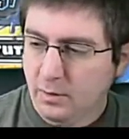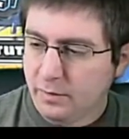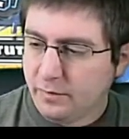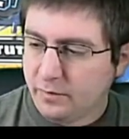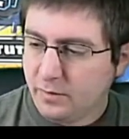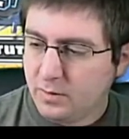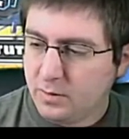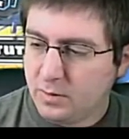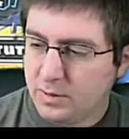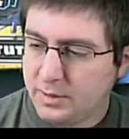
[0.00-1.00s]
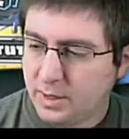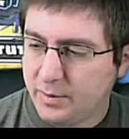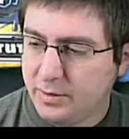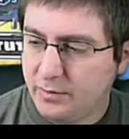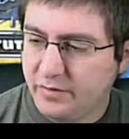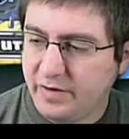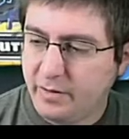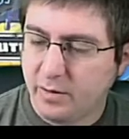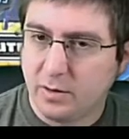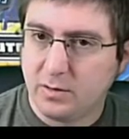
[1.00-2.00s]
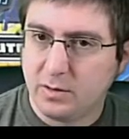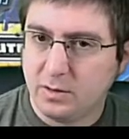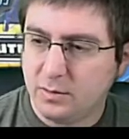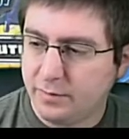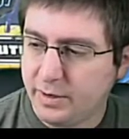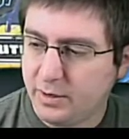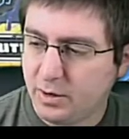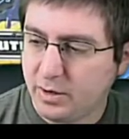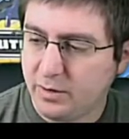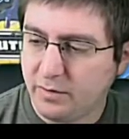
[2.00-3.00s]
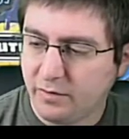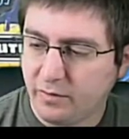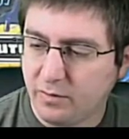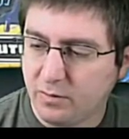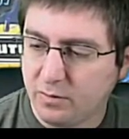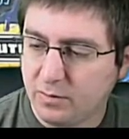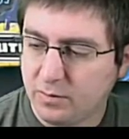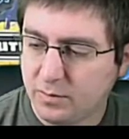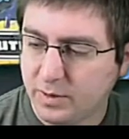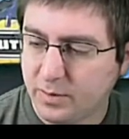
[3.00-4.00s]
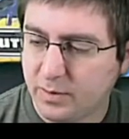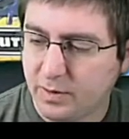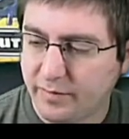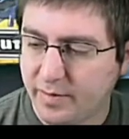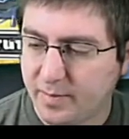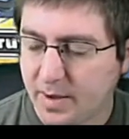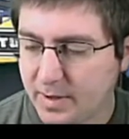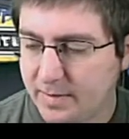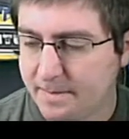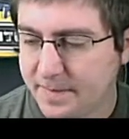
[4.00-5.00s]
So, now we do 0, Reincarnated Soul. We don't have the Mummy.